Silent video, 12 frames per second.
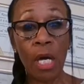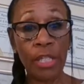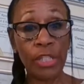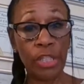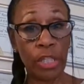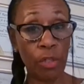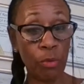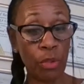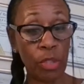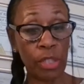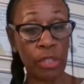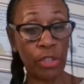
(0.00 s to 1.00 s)
A
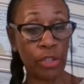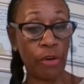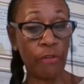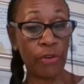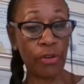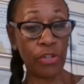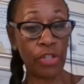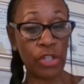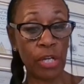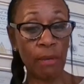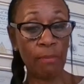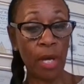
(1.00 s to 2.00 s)
general
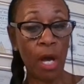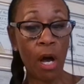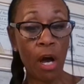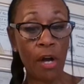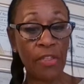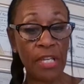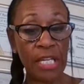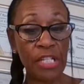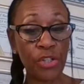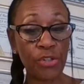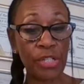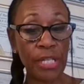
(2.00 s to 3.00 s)
conservatorship
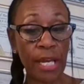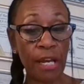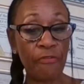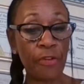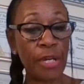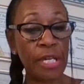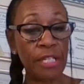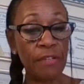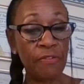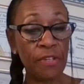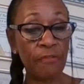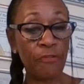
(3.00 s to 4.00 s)
these are set up for
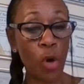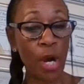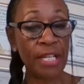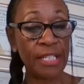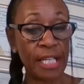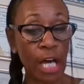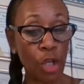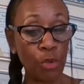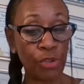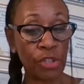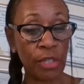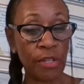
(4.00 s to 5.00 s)

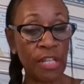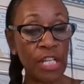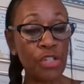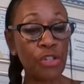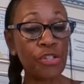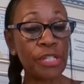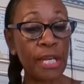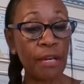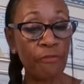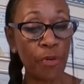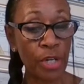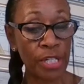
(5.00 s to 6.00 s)
adults. These are set
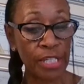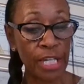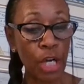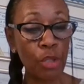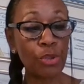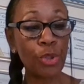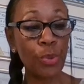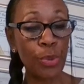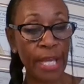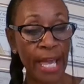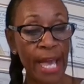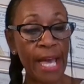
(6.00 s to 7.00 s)
up for adults who
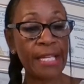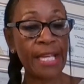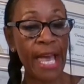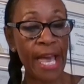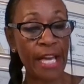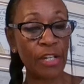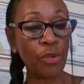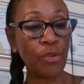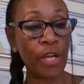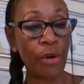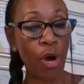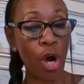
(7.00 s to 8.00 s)
can't handle
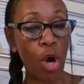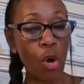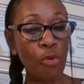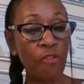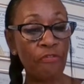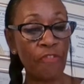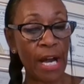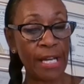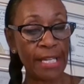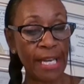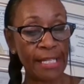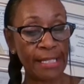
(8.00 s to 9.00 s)
their own
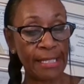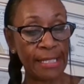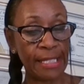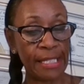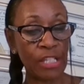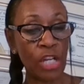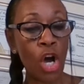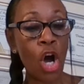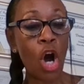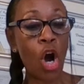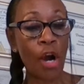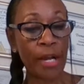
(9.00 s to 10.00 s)
finances
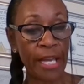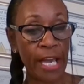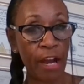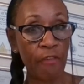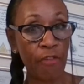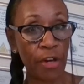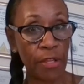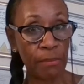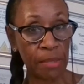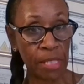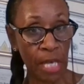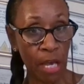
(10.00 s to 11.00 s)
or care for
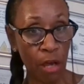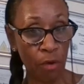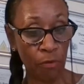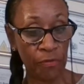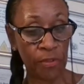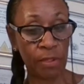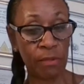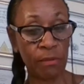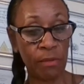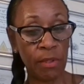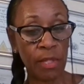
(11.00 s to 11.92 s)
themselves.